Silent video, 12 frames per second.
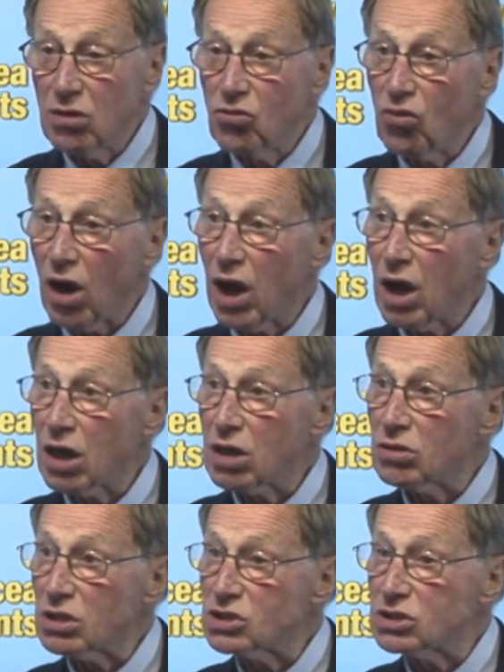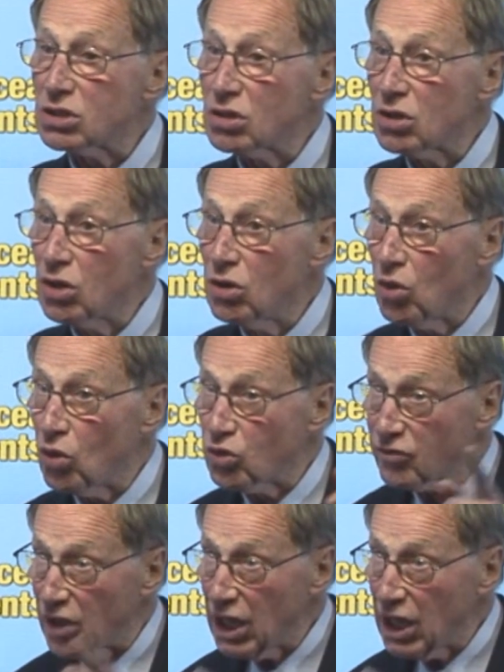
right across the north of